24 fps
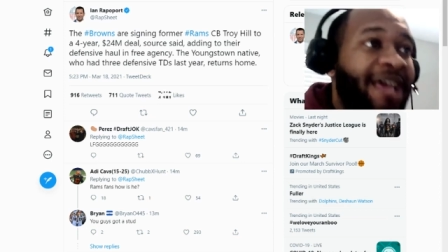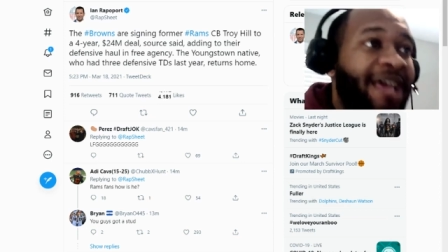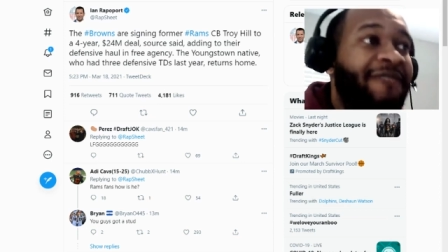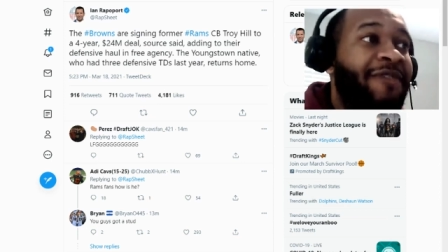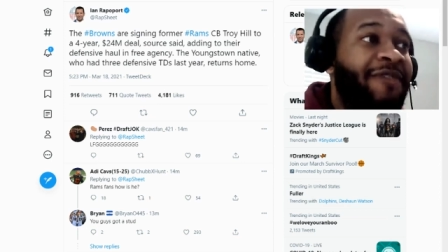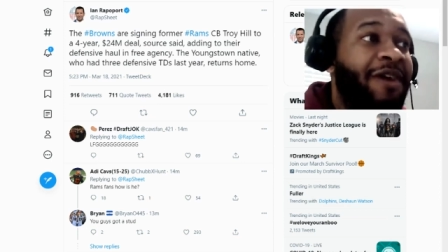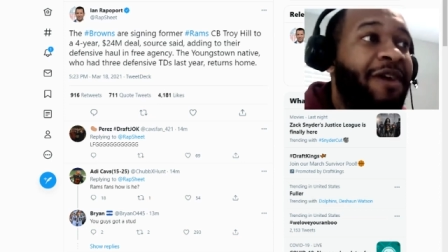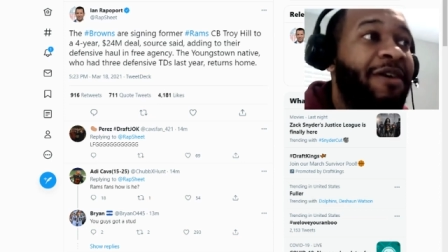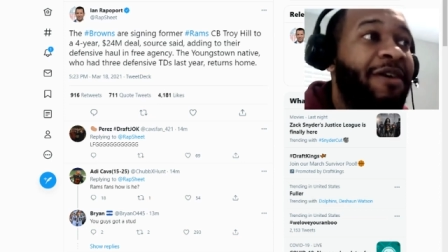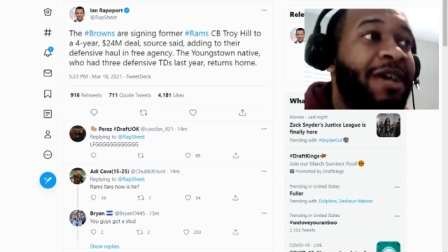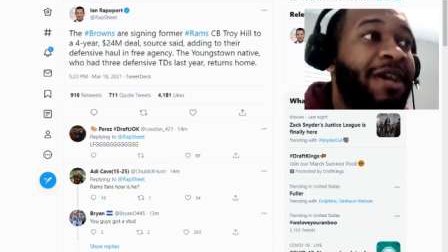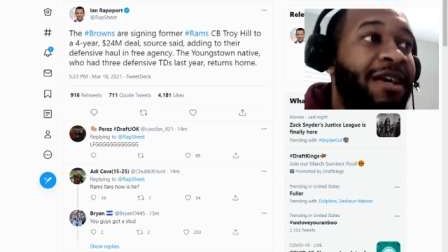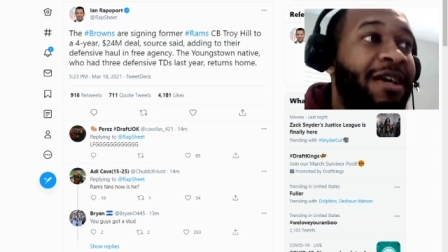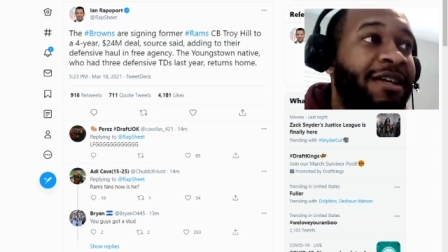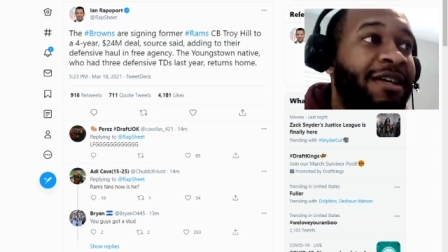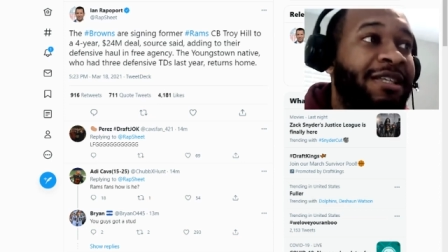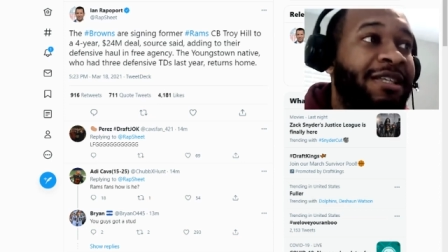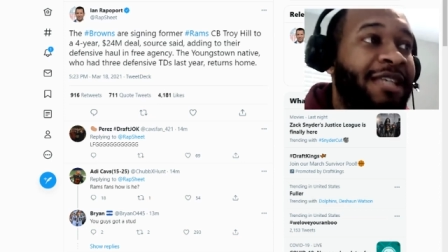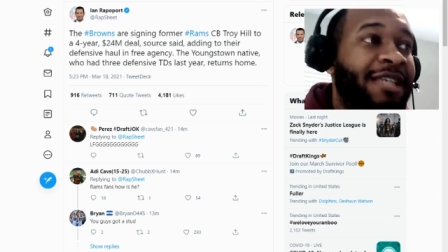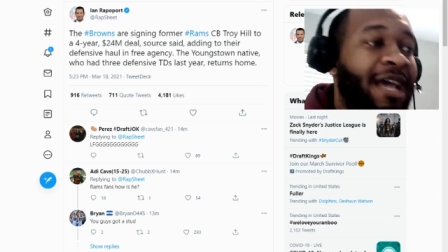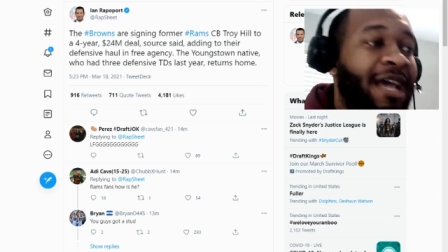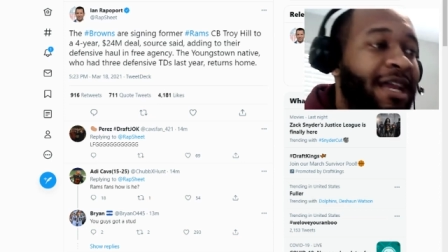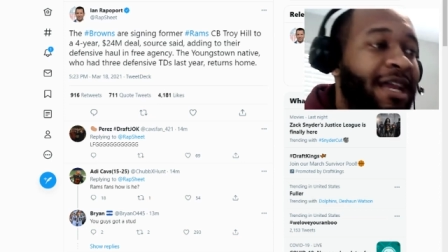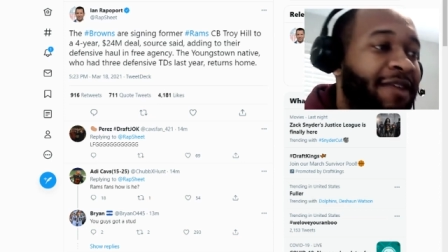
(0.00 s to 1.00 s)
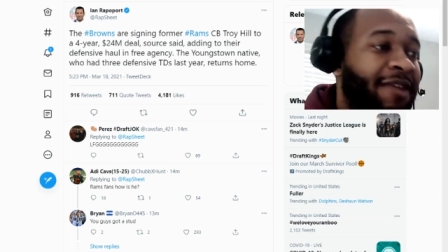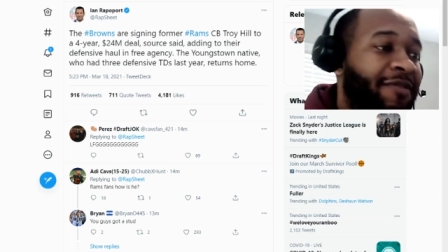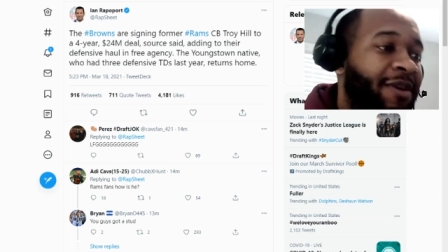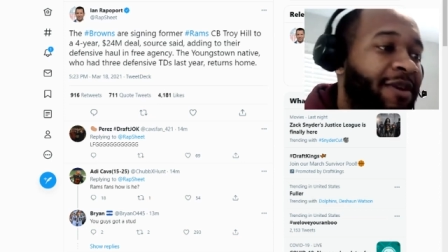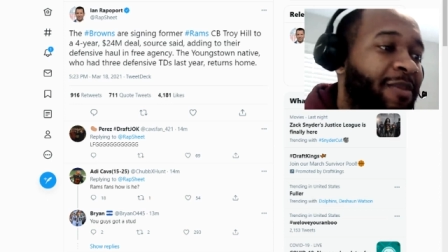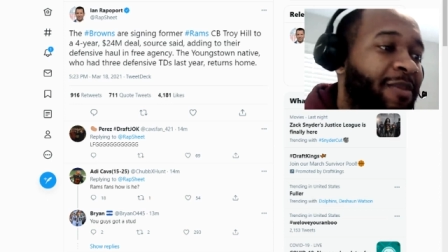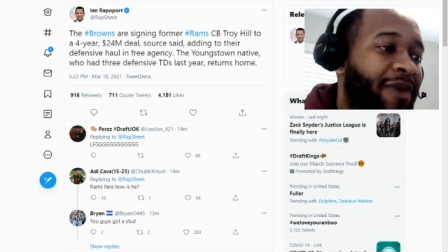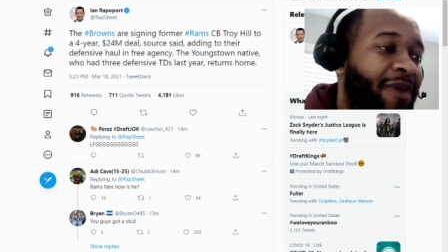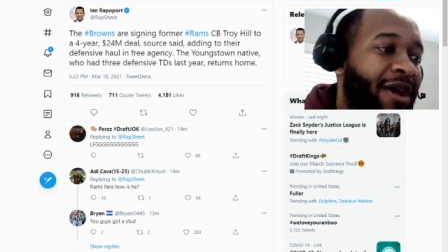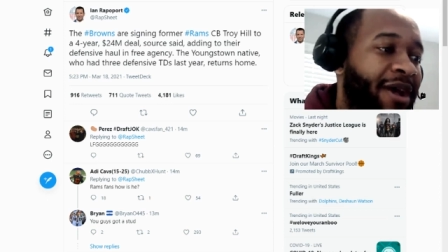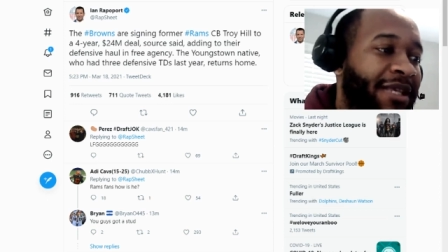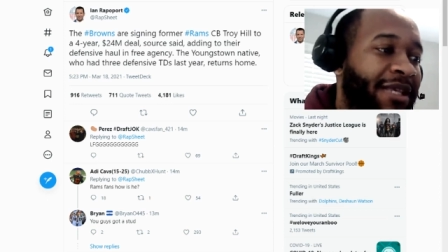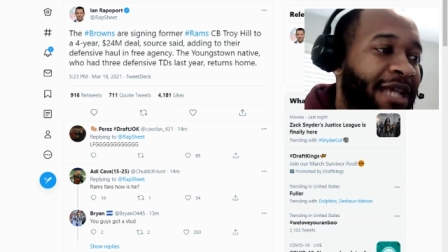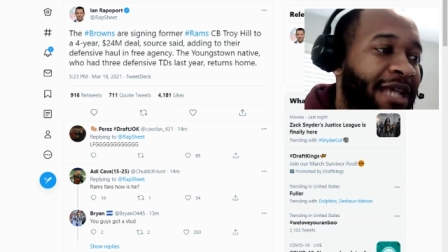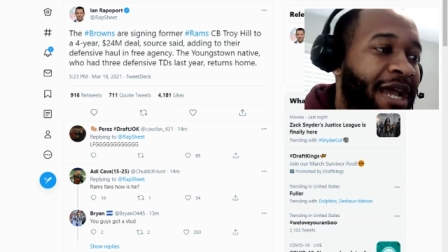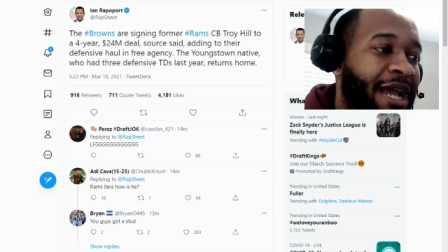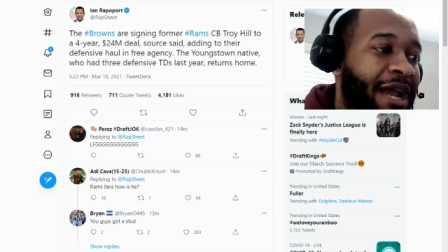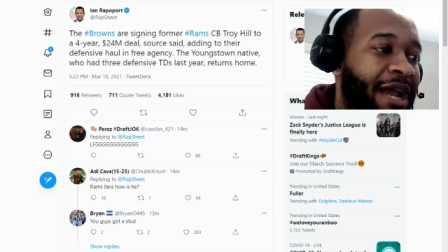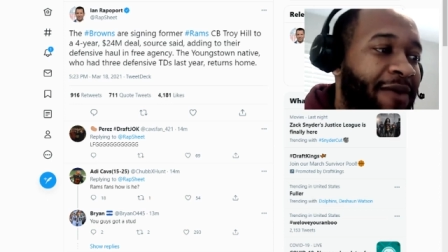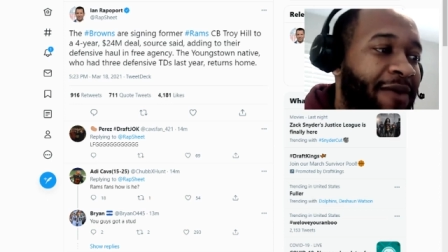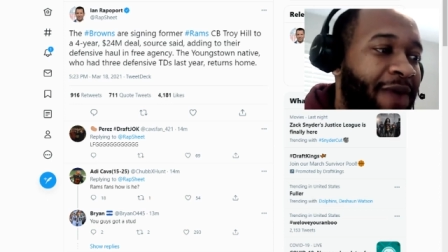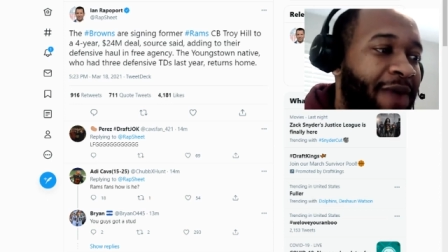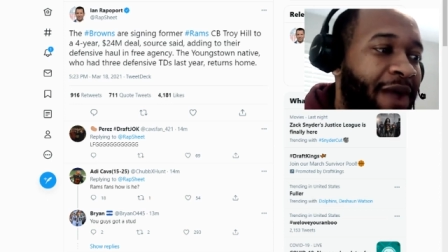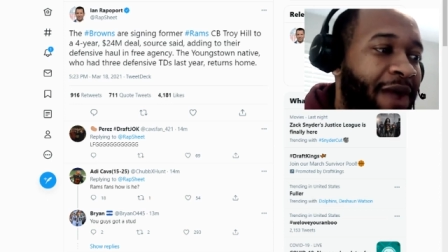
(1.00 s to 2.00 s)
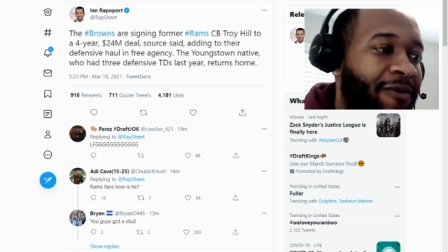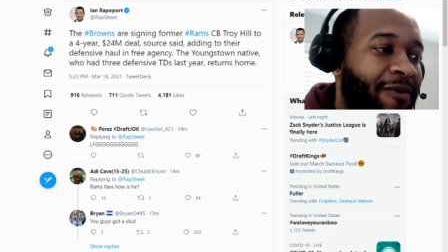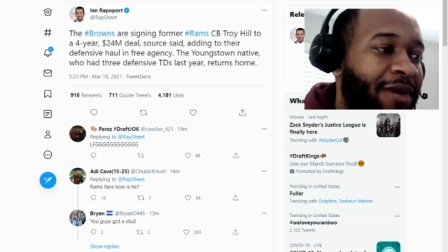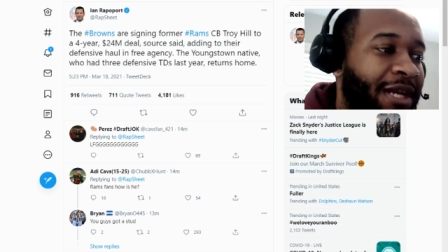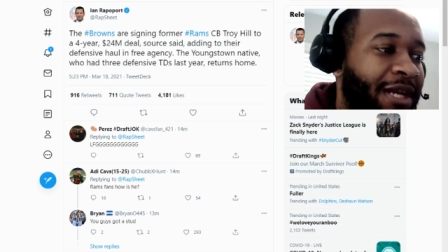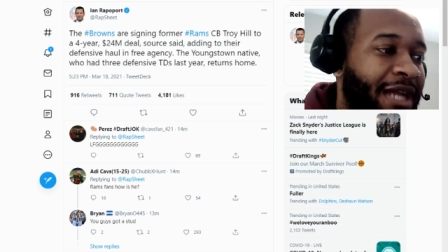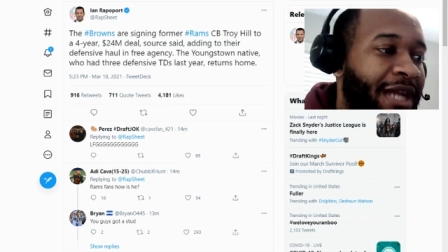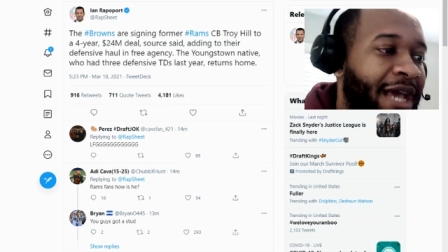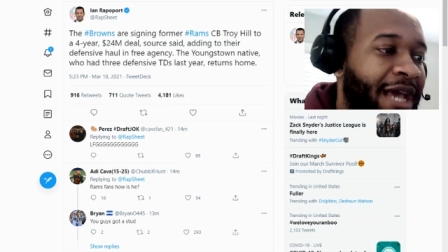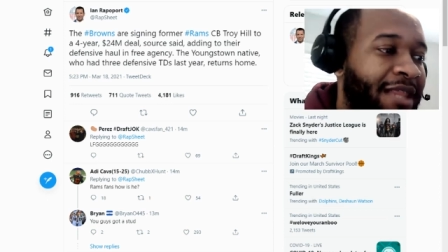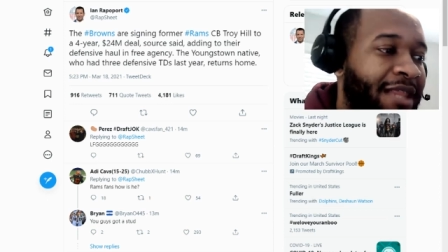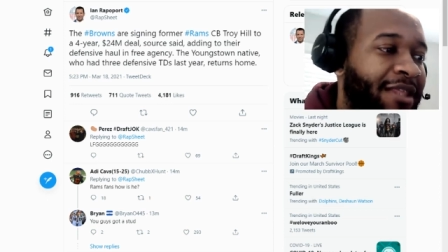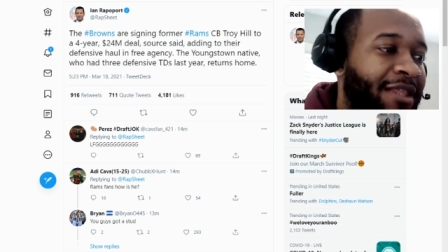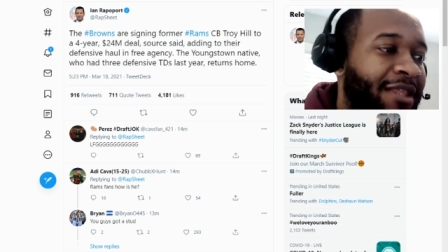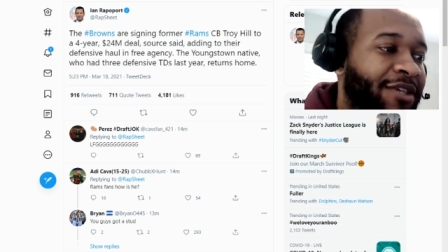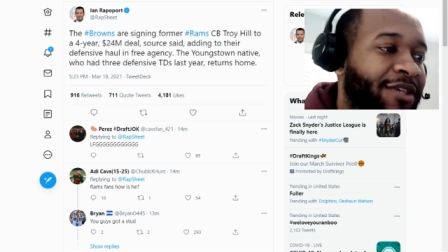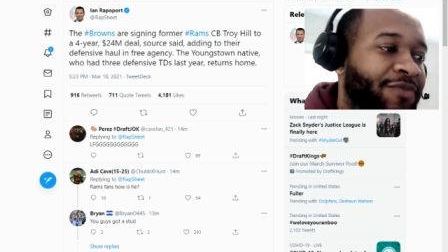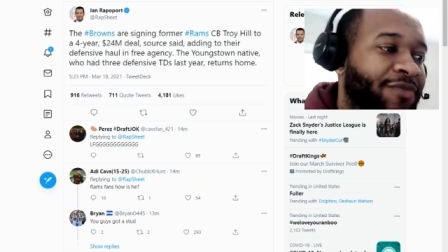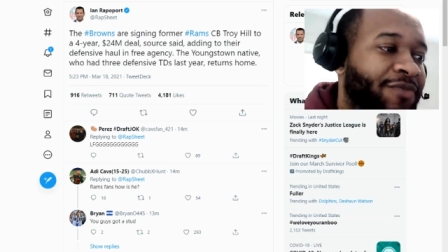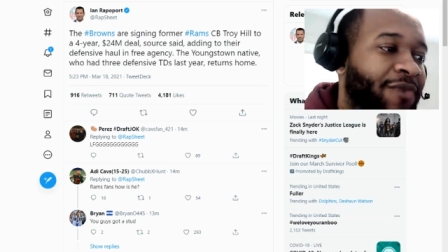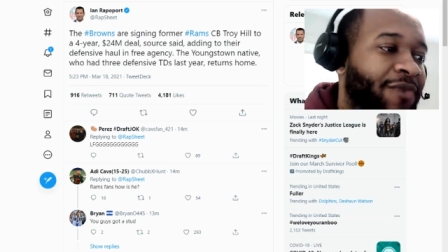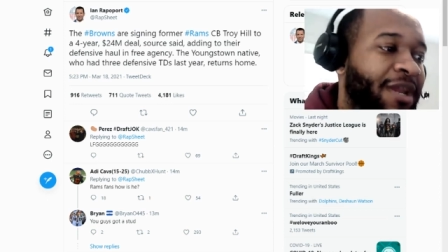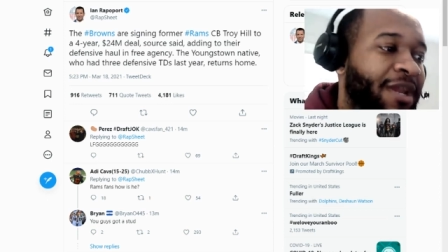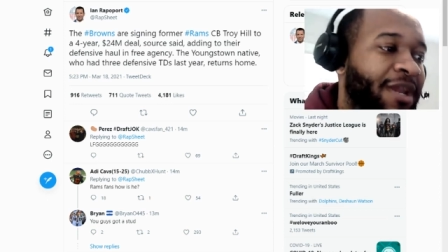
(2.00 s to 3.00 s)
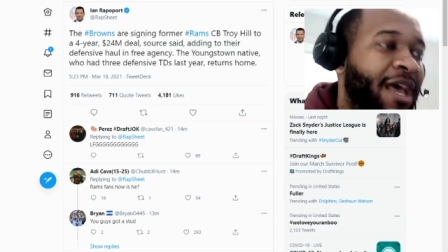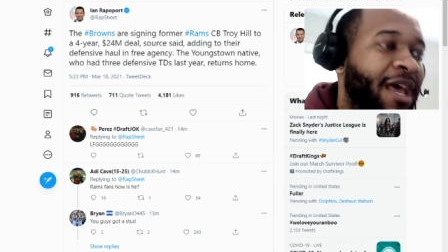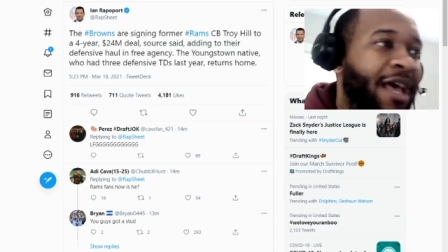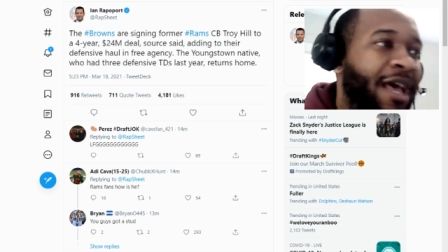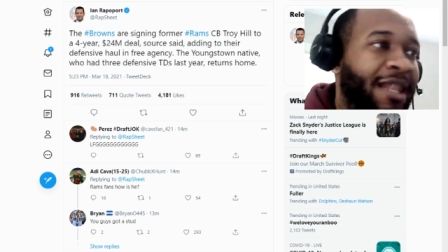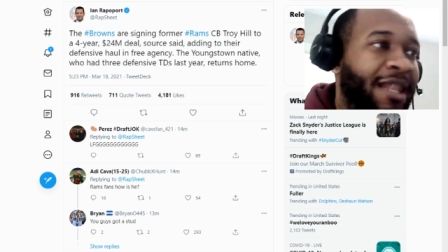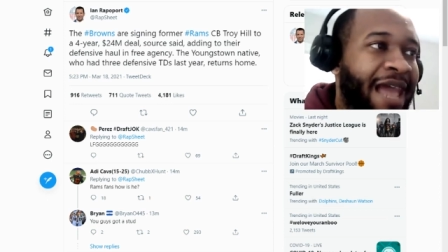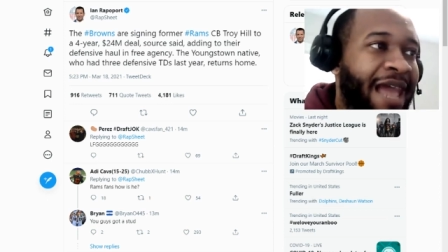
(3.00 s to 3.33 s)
a very good signing for the Browns. I really like this one.